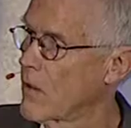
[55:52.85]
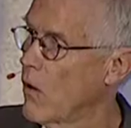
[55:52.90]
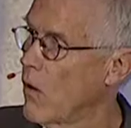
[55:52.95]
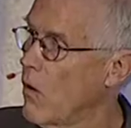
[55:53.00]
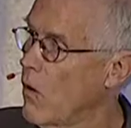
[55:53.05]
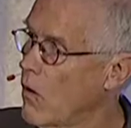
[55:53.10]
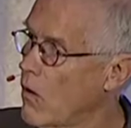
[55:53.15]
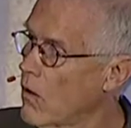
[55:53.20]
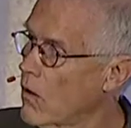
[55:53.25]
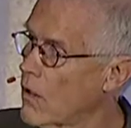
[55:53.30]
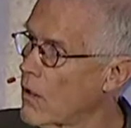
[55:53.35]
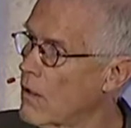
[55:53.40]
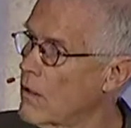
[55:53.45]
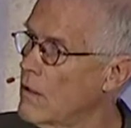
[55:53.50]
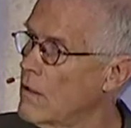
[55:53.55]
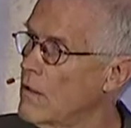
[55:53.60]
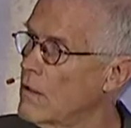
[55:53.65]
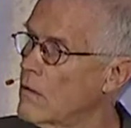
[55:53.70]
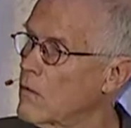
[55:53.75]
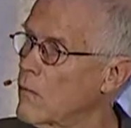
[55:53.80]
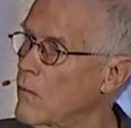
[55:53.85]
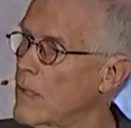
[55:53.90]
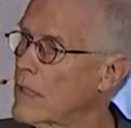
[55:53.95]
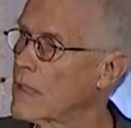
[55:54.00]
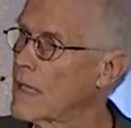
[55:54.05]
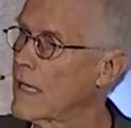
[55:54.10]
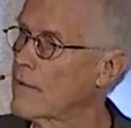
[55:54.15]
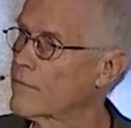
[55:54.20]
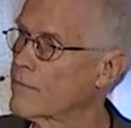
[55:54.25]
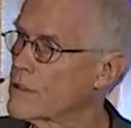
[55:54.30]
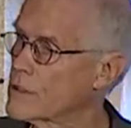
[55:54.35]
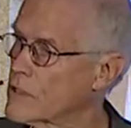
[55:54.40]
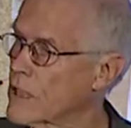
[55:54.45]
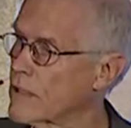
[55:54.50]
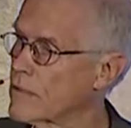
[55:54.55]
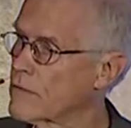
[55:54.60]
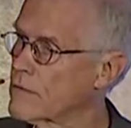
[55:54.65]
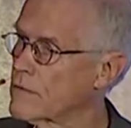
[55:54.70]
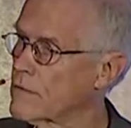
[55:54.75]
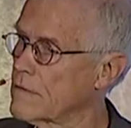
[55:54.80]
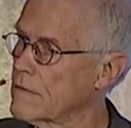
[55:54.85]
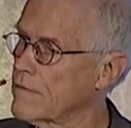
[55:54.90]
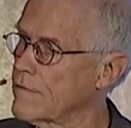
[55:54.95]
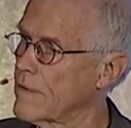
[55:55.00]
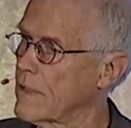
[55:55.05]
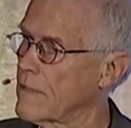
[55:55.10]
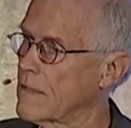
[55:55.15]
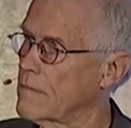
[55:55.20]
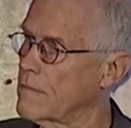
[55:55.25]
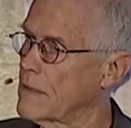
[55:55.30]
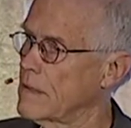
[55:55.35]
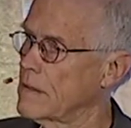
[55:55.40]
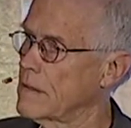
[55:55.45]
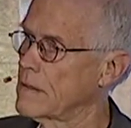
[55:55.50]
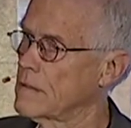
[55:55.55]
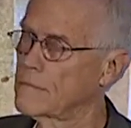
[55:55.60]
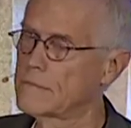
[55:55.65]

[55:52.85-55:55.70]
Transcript: Or we can have regenerative development.